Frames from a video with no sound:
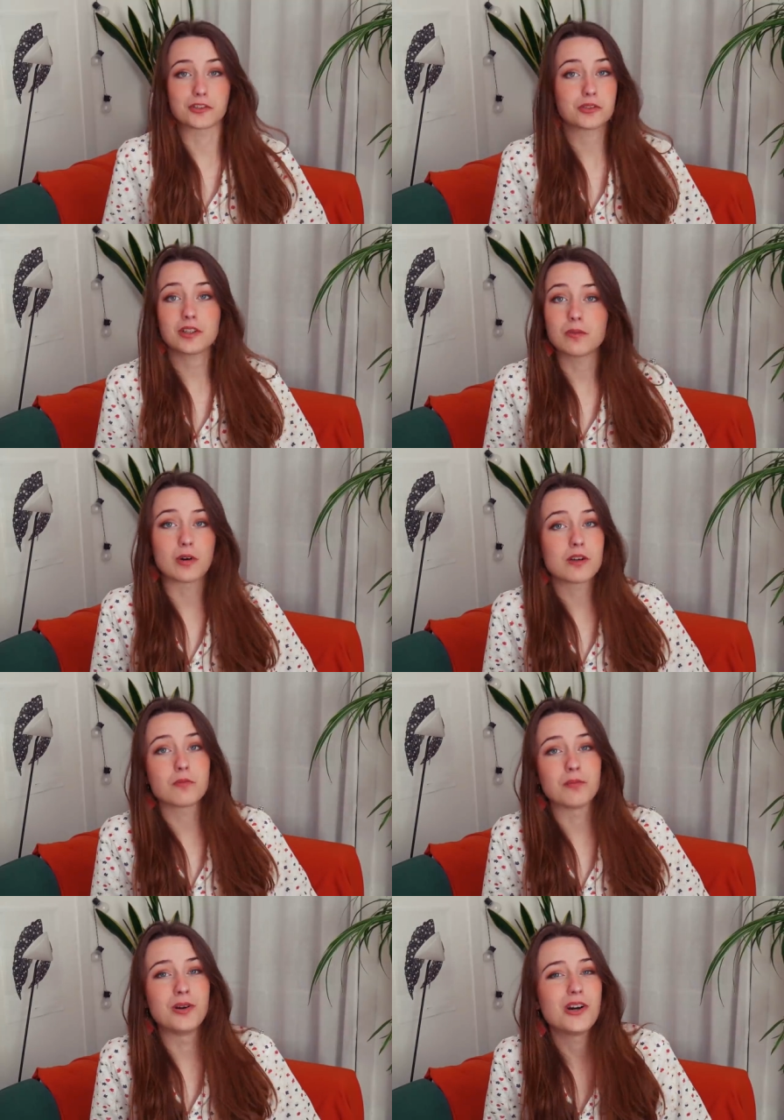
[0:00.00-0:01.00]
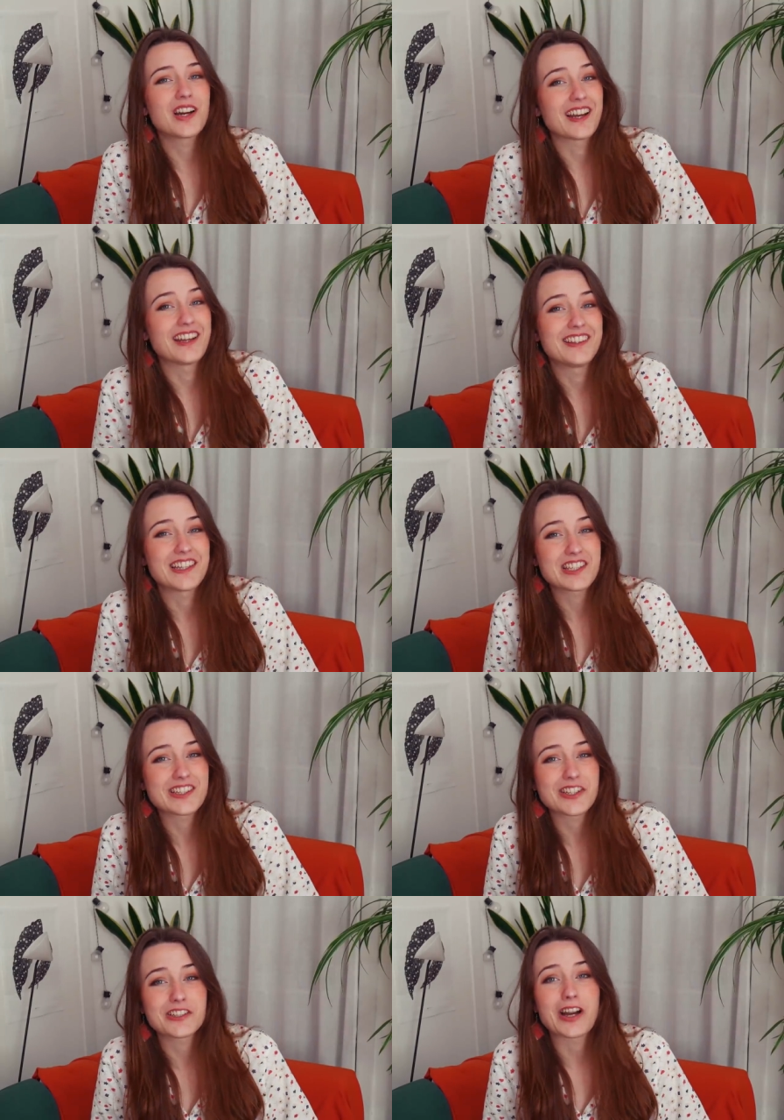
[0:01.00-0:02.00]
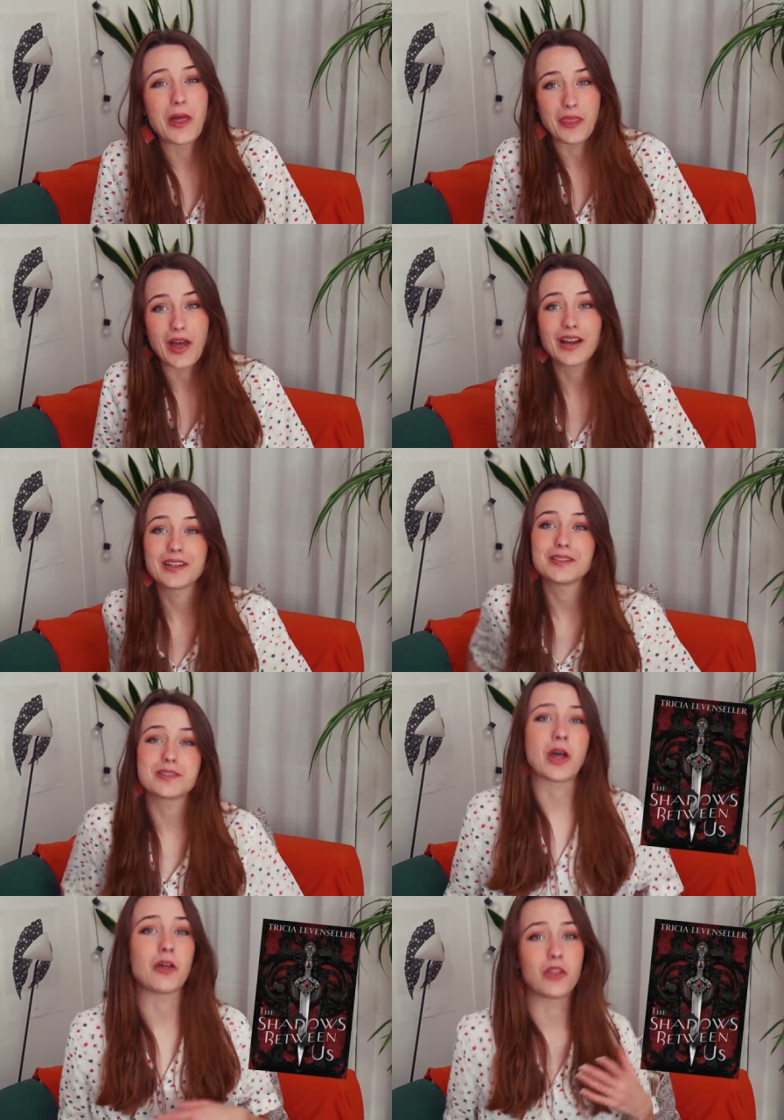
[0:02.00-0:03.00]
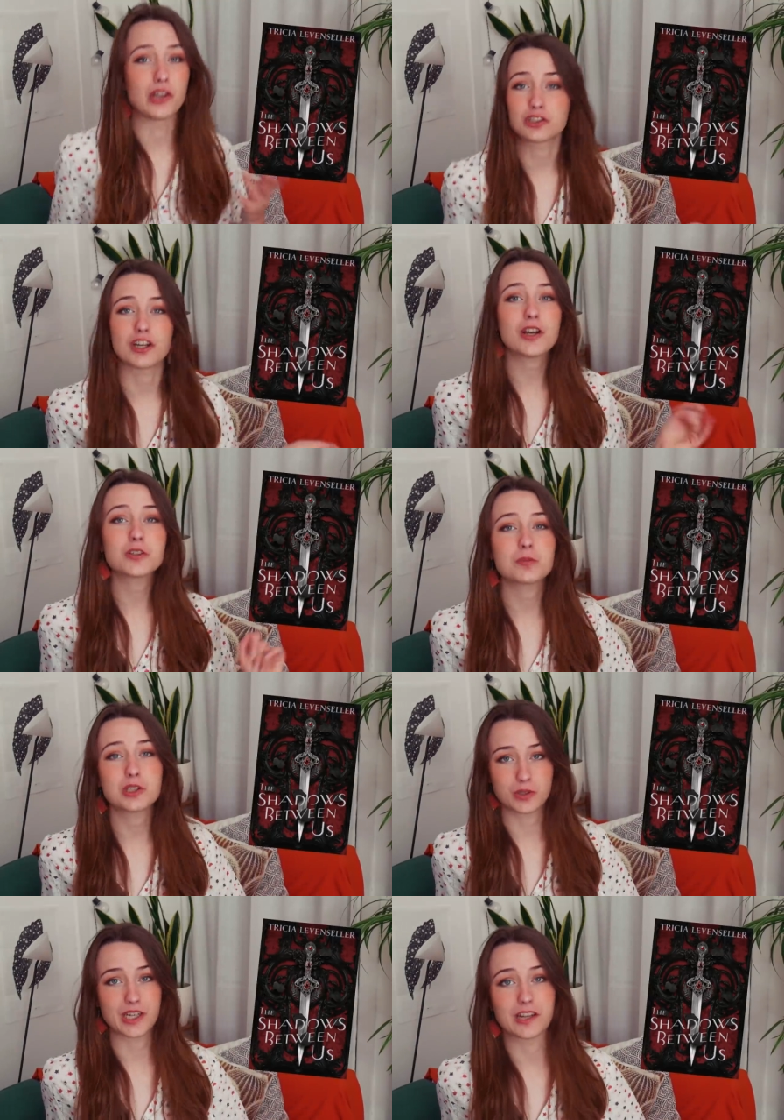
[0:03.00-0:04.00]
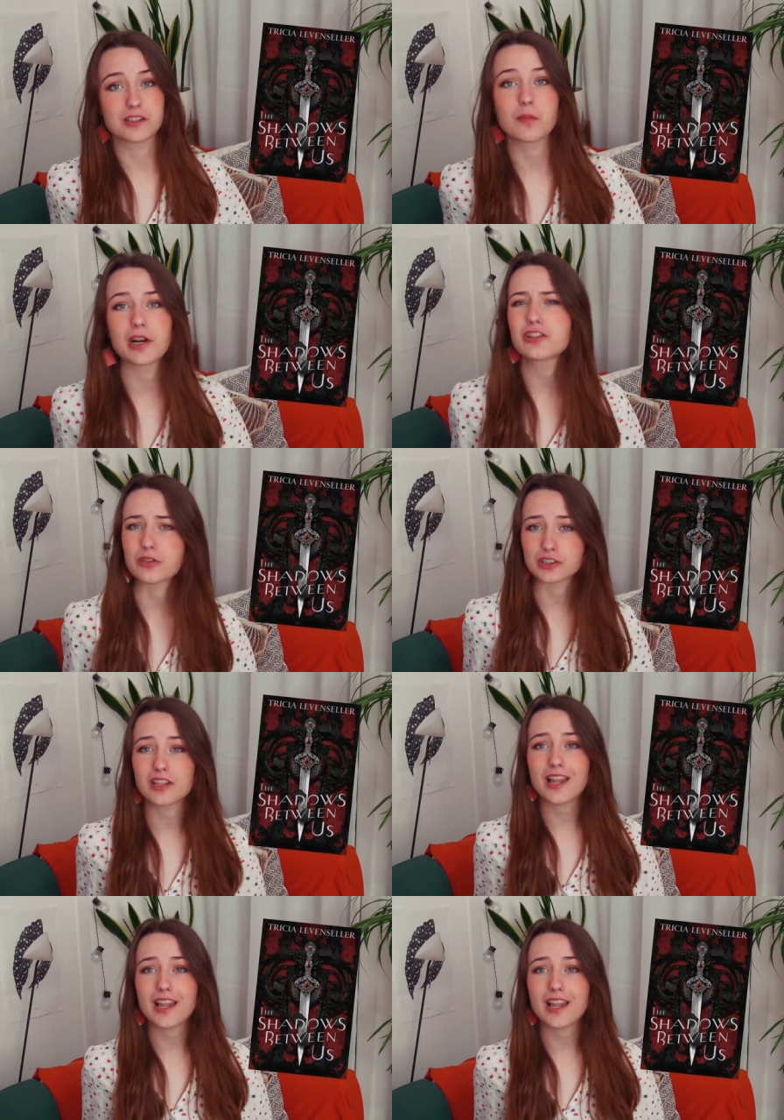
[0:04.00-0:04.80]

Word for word: only one book in this tier, and that is The Shadows Between Us by Tricia